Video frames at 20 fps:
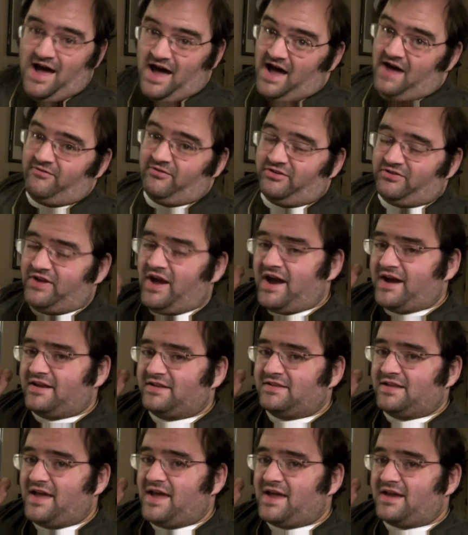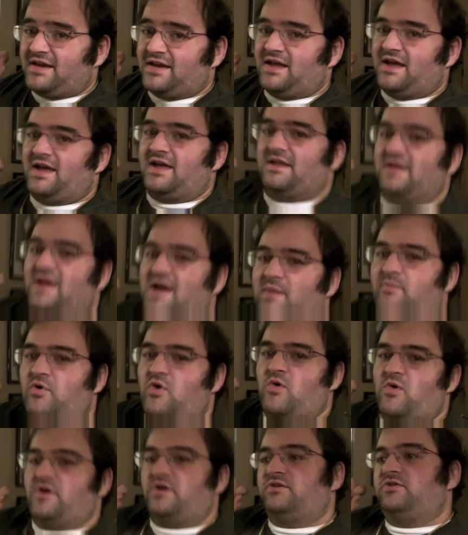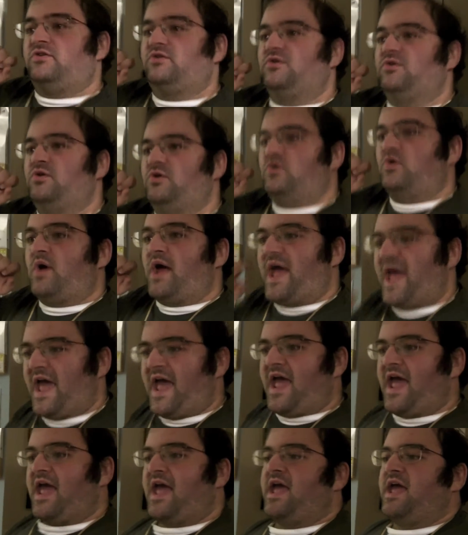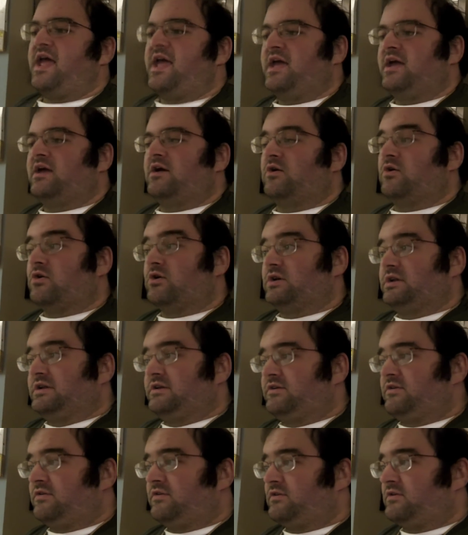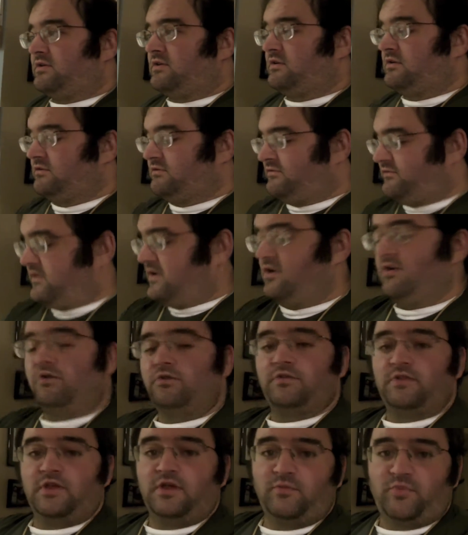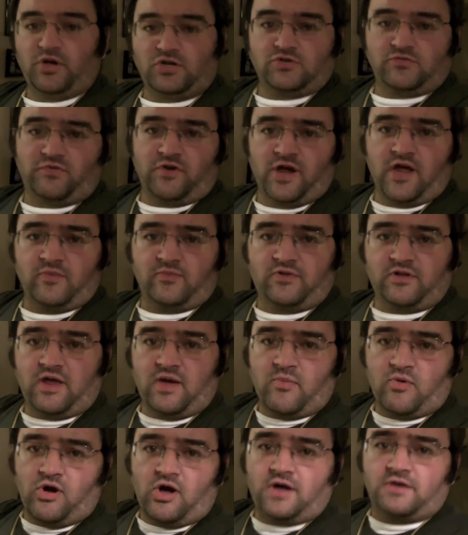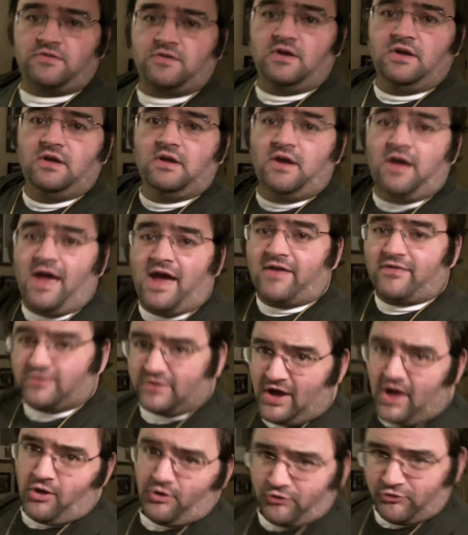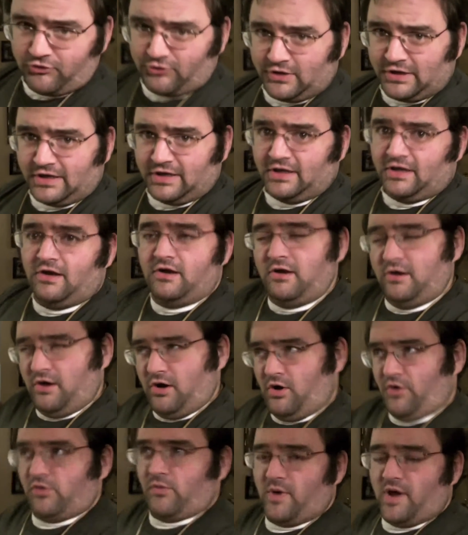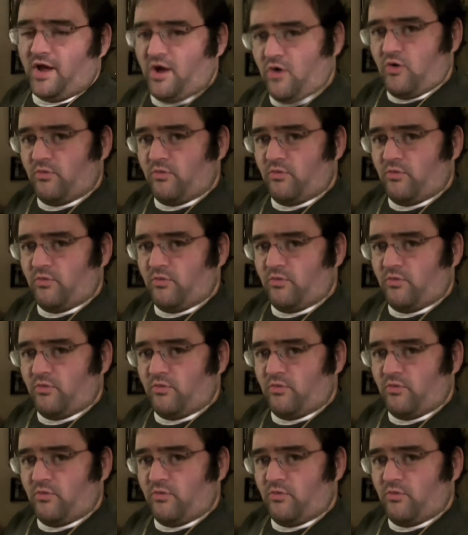I've decided that I'm going to hang, or at least fill, the picture frames that I bought at the Dollar Tree on the way